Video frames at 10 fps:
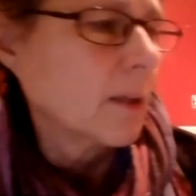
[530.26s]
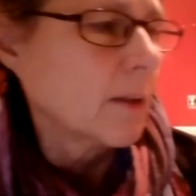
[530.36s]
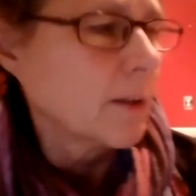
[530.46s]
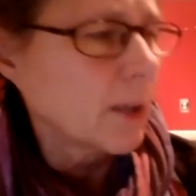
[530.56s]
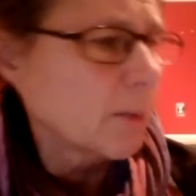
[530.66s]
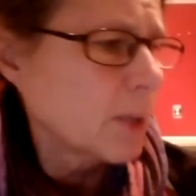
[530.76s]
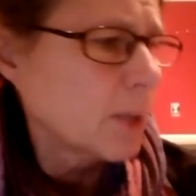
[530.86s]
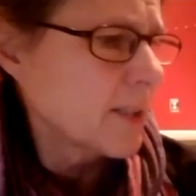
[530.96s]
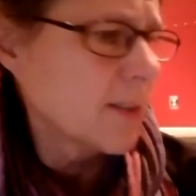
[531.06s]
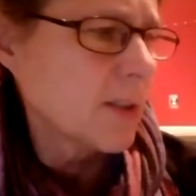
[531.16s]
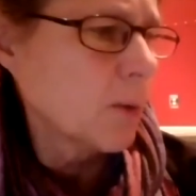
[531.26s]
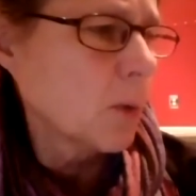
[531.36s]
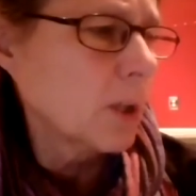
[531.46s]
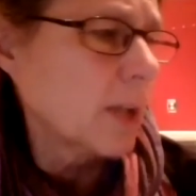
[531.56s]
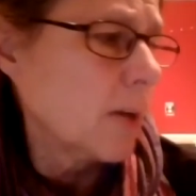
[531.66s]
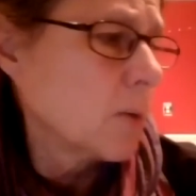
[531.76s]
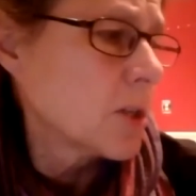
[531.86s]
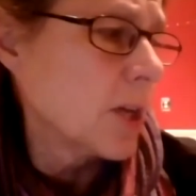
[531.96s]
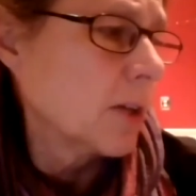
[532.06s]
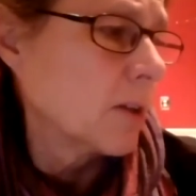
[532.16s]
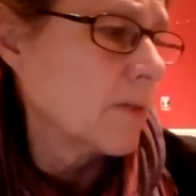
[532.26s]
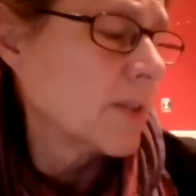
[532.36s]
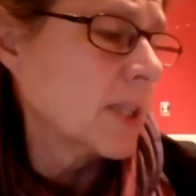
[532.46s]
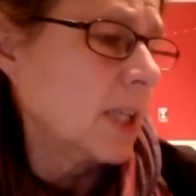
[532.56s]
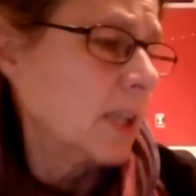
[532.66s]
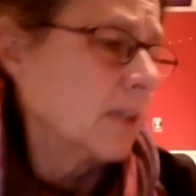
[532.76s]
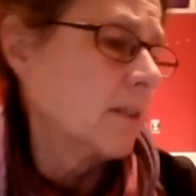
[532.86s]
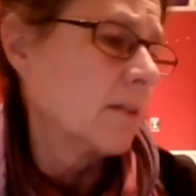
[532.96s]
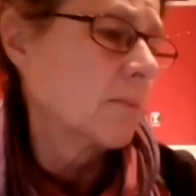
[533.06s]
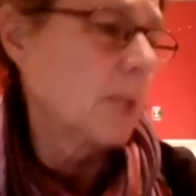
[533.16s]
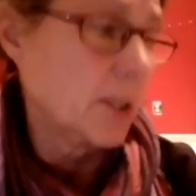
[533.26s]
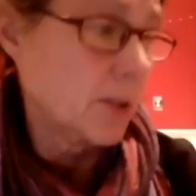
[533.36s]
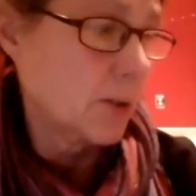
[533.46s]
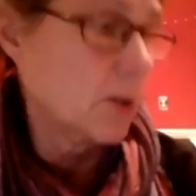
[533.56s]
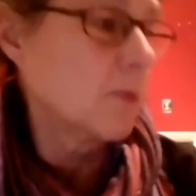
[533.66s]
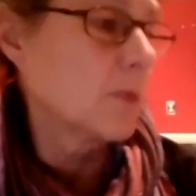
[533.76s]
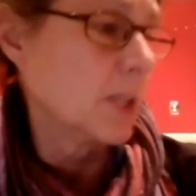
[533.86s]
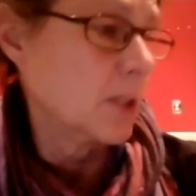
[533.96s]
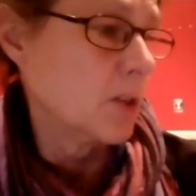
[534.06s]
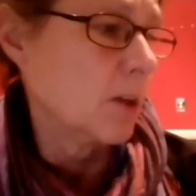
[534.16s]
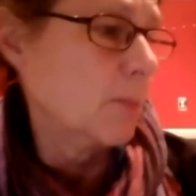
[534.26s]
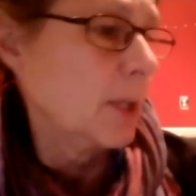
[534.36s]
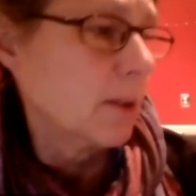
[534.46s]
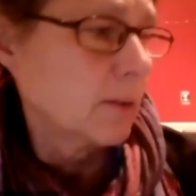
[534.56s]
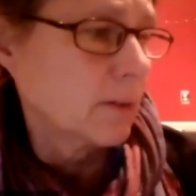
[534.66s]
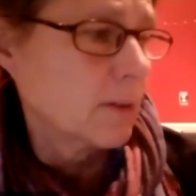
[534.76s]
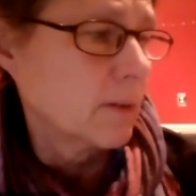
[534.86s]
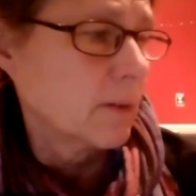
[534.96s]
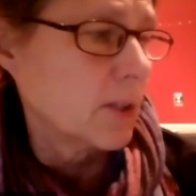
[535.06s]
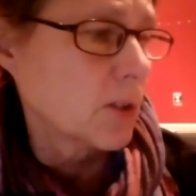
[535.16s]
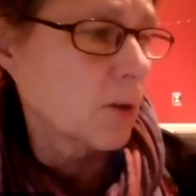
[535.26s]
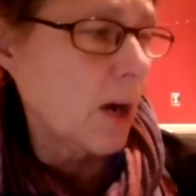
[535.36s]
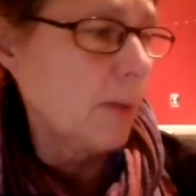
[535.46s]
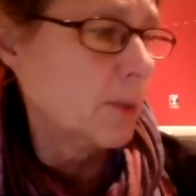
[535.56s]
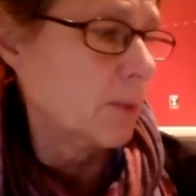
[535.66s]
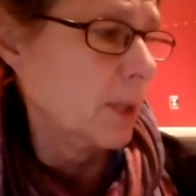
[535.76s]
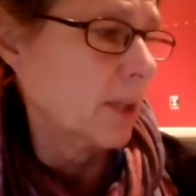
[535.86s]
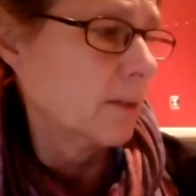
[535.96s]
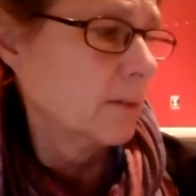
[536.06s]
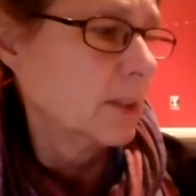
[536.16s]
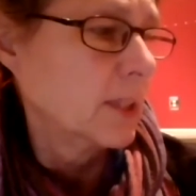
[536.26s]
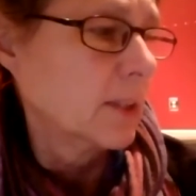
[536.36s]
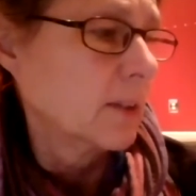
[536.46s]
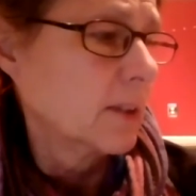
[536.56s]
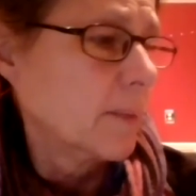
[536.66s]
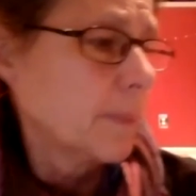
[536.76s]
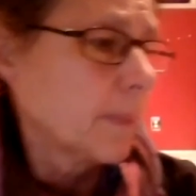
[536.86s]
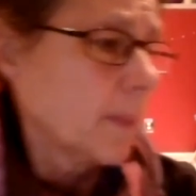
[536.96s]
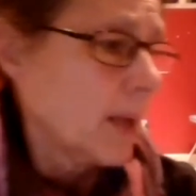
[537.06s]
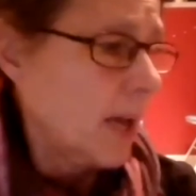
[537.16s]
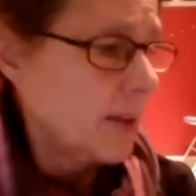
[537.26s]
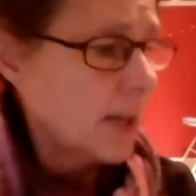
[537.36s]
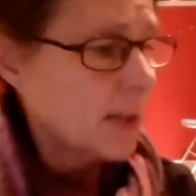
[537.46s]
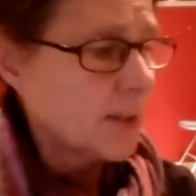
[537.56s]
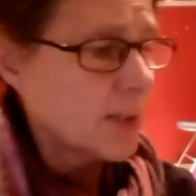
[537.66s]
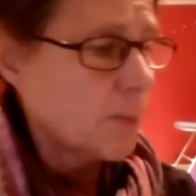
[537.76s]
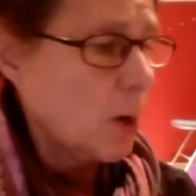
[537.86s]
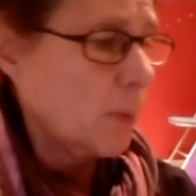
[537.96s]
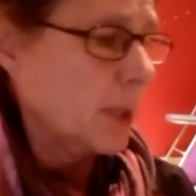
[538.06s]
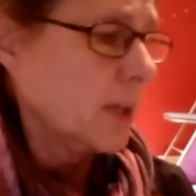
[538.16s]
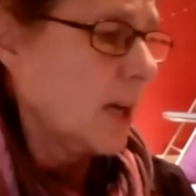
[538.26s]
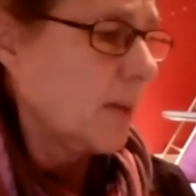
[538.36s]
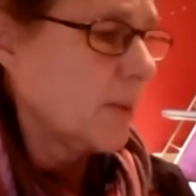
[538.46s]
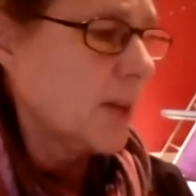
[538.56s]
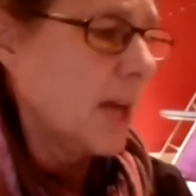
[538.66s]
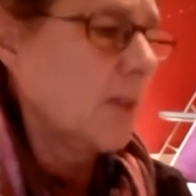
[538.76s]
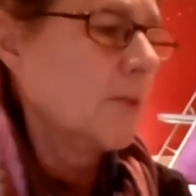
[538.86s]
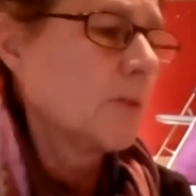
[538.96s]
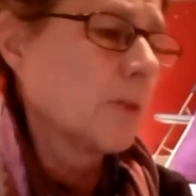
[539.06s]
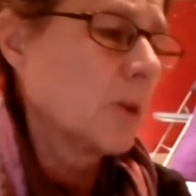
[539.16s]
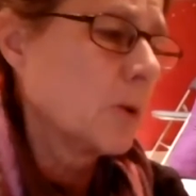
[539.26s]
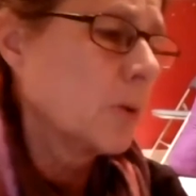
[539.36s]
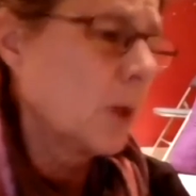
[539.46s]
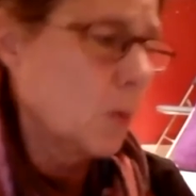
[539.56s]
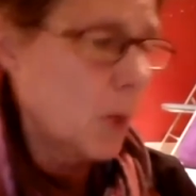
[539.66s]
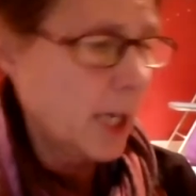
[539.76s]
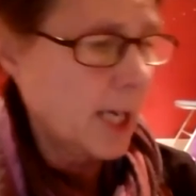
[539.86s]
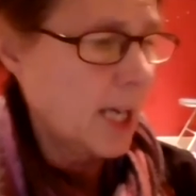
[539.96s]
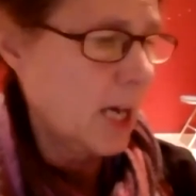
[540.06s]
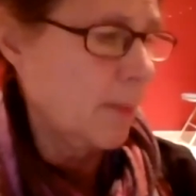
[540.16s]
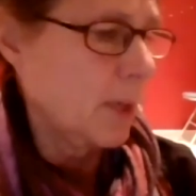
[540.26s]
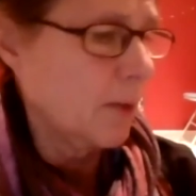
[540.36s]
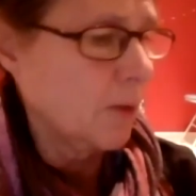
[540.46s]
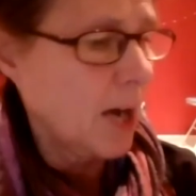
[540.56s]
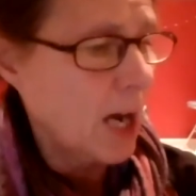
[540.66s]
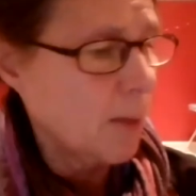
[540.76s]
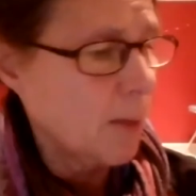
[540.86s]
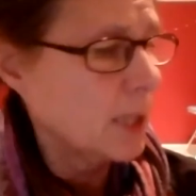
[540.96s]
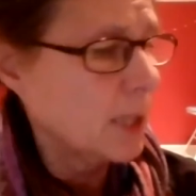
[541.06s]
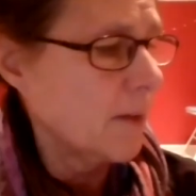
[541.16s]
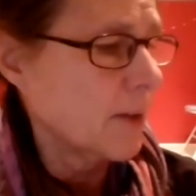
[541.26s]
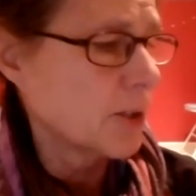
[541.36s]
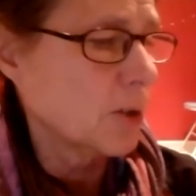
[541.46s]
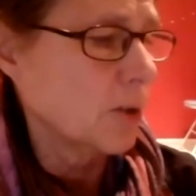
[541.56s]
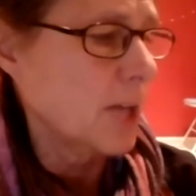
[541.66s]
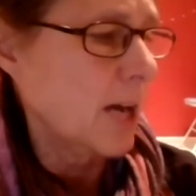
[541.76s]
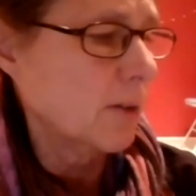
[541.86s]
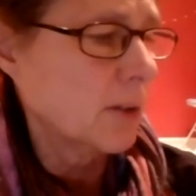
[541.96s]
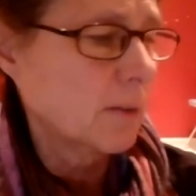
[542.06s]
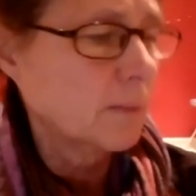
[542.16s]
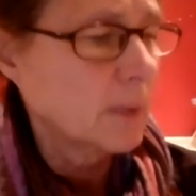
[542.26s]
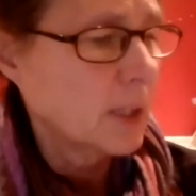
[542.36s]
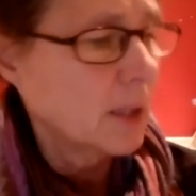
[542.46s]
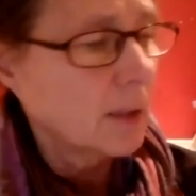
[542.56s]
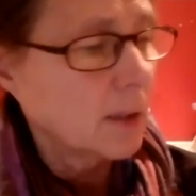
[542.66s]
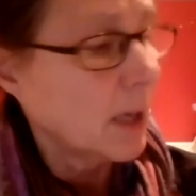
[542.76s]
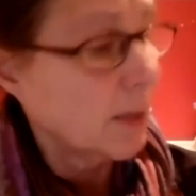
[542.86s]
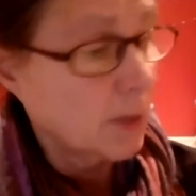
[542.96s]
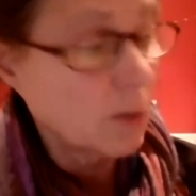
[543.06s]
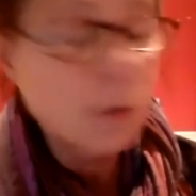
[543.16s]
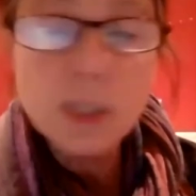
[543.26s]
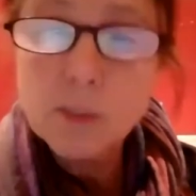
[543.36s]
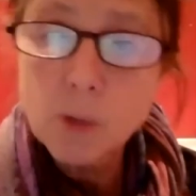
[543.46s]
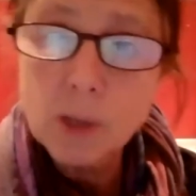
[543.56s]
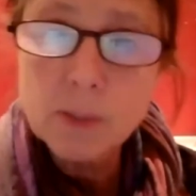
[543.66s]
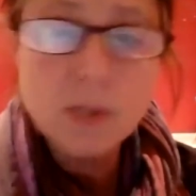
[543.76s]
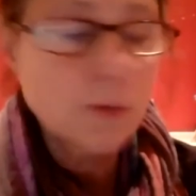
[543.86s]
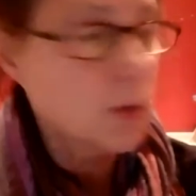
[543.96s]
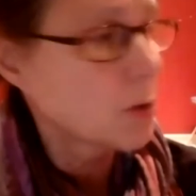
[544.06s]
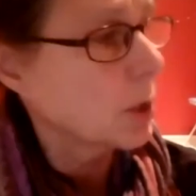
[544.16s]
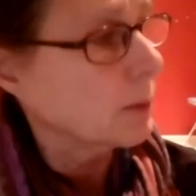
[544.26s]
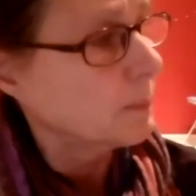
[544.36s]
There are places in the world I wish I could have seen, places you've seen, Jeremy, and described to me. And yet at this moment, I am thankful for who and what I am and for how my life has turned out. I have known disappointments for sure,